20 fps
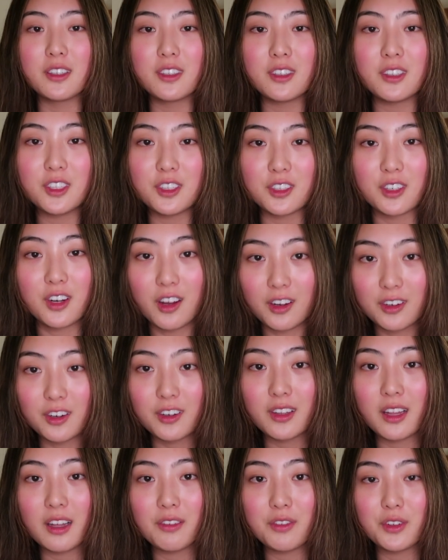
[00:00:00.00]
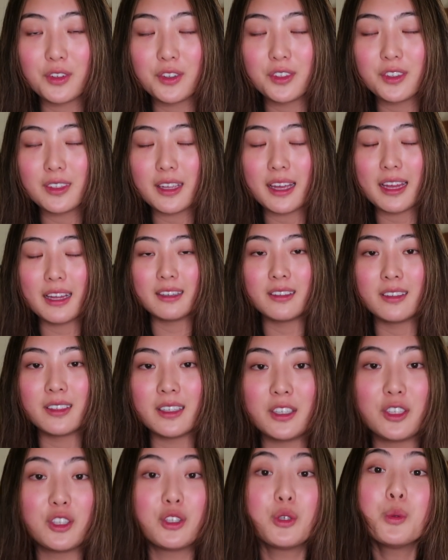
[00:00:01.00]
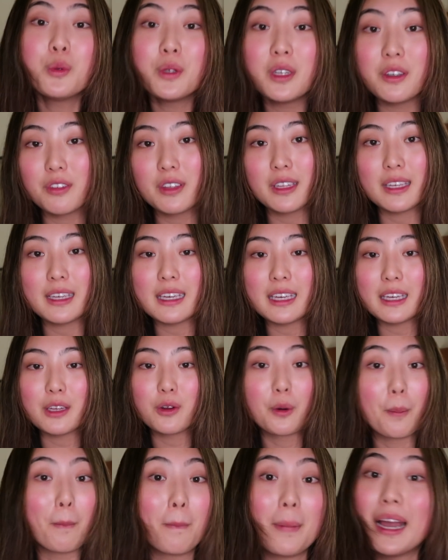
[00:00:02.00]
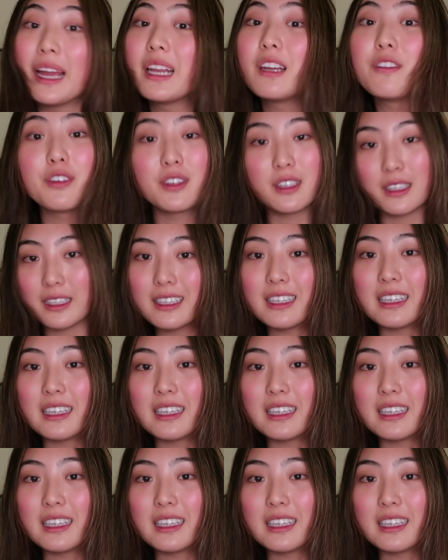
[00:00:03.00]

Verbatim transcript: listen to your hunger levels and intuitively eat or mindfully